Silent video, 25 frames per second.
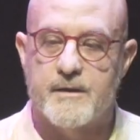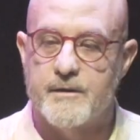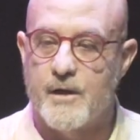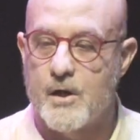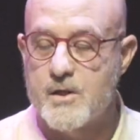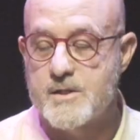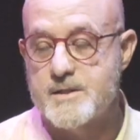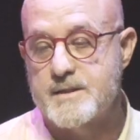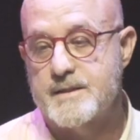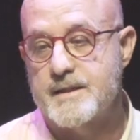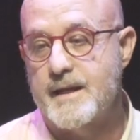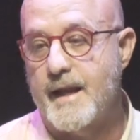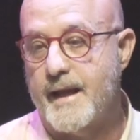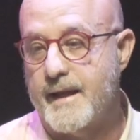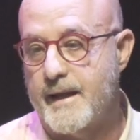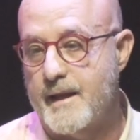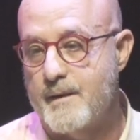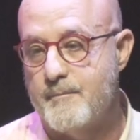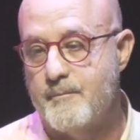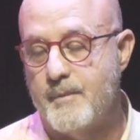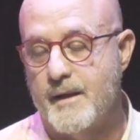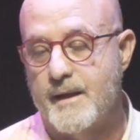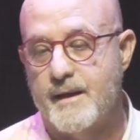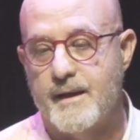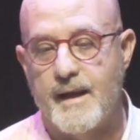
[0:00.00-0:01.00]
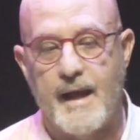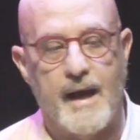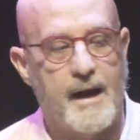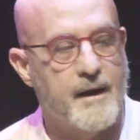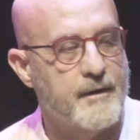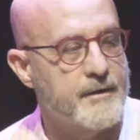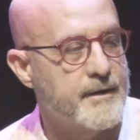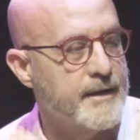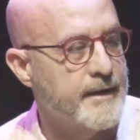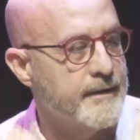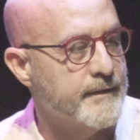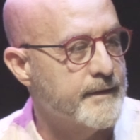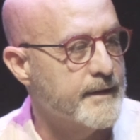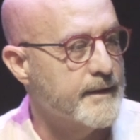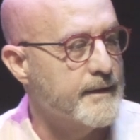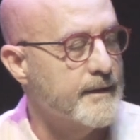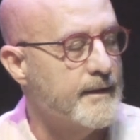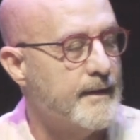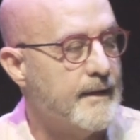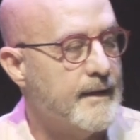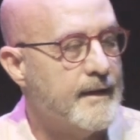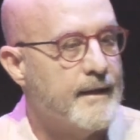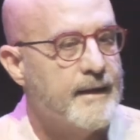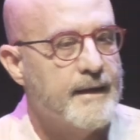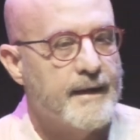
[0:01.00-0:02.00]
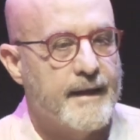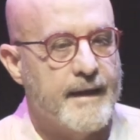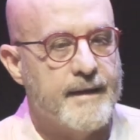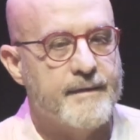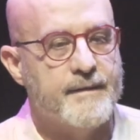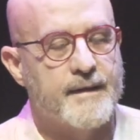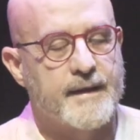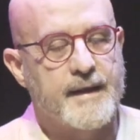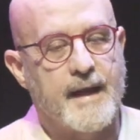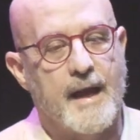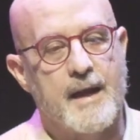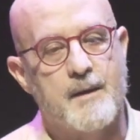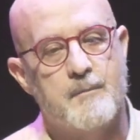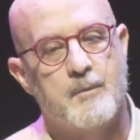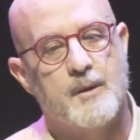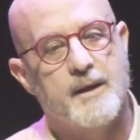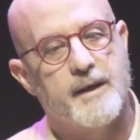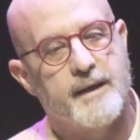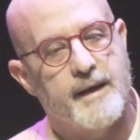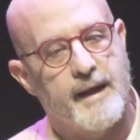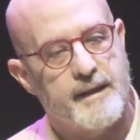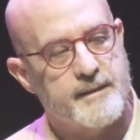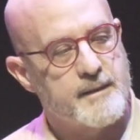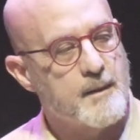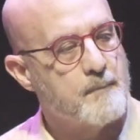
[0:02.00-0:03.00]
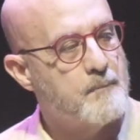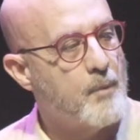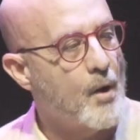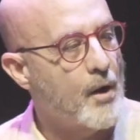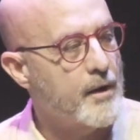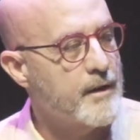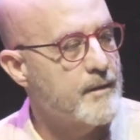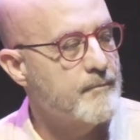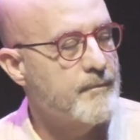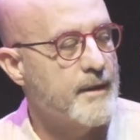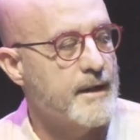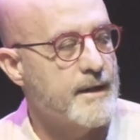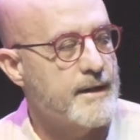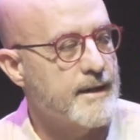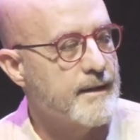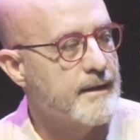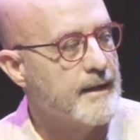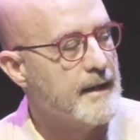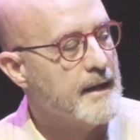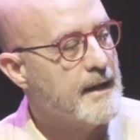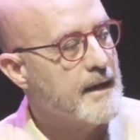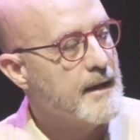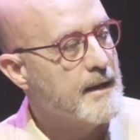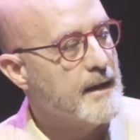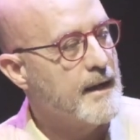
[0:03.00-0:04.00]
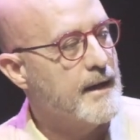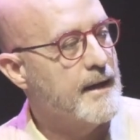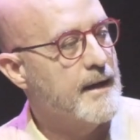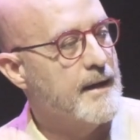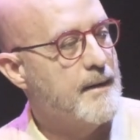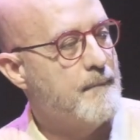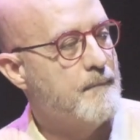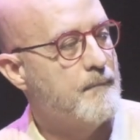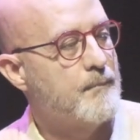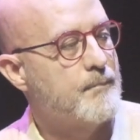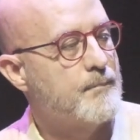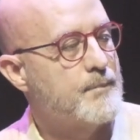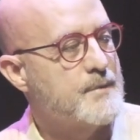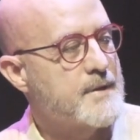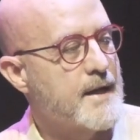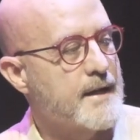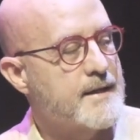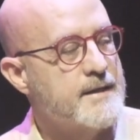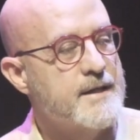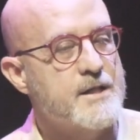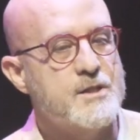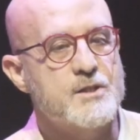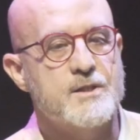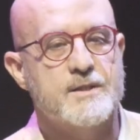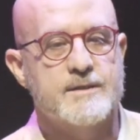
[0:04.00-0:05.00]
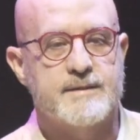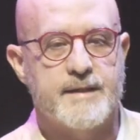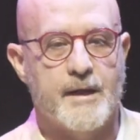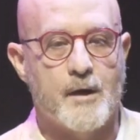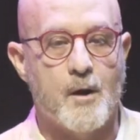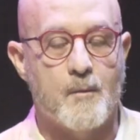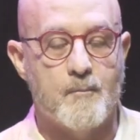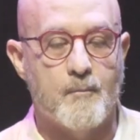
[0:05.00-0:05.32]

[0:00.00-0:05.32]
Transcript: no slack can be allowed in the cable, and at the bottom the technicians that are